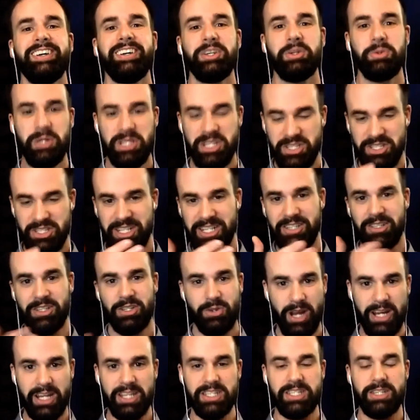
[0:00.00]
We just need to
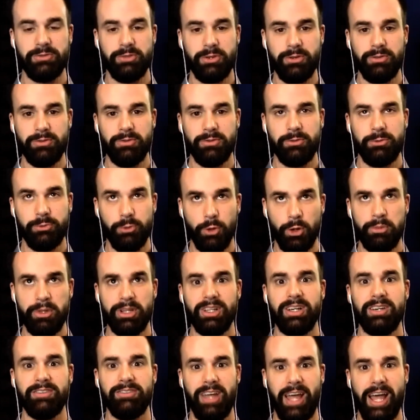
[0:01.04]
create a different
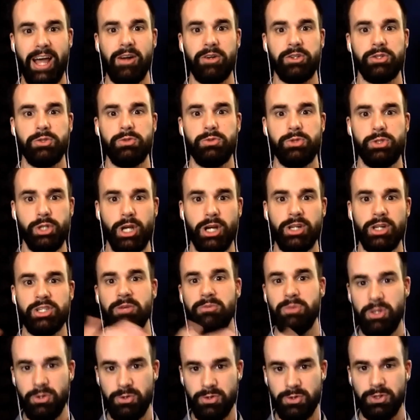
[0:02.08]
formula of how to judge a
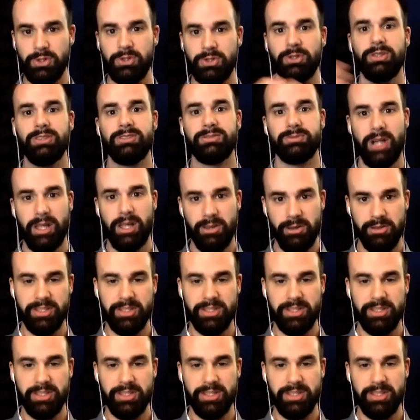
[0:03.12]
musical rather